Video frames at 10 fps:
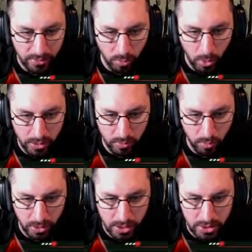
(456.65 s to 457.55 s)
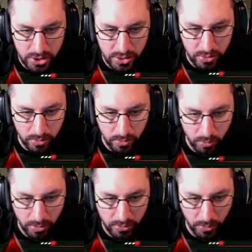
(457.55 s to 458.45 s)
So what can she do?
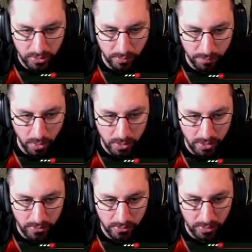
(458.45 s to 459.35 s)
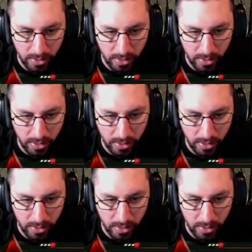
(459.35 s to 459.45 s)
What's the focus?